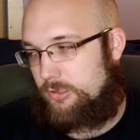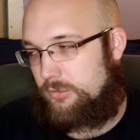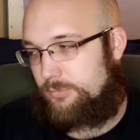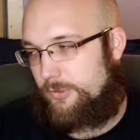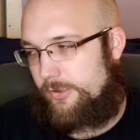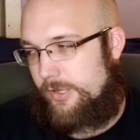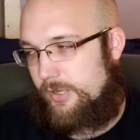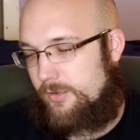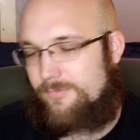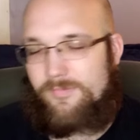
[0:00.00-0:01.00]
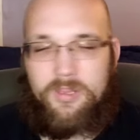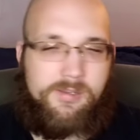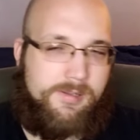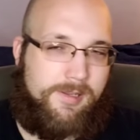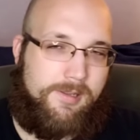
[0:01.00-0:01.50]
oh boy.
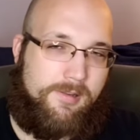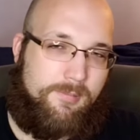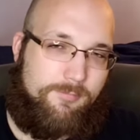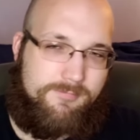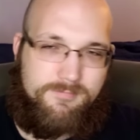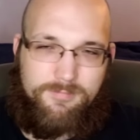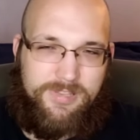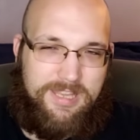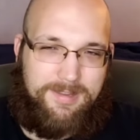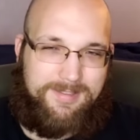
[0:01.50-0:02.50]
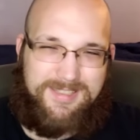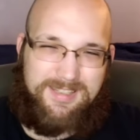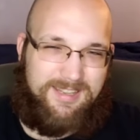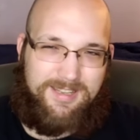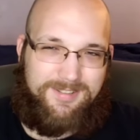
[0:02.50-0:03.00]
But that's,
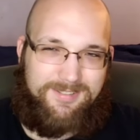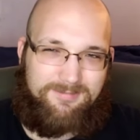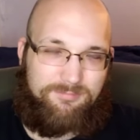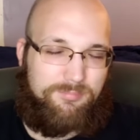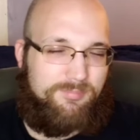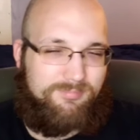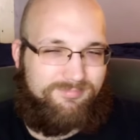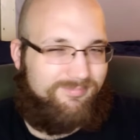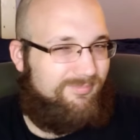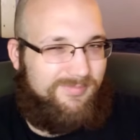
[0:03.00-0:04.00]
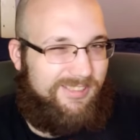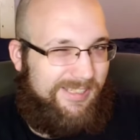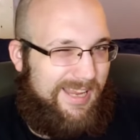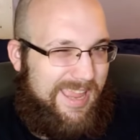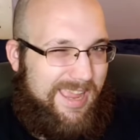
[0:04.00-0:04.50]

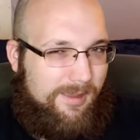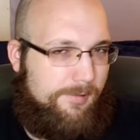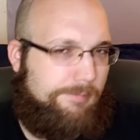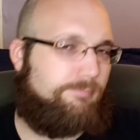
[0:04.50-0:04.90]
yeah.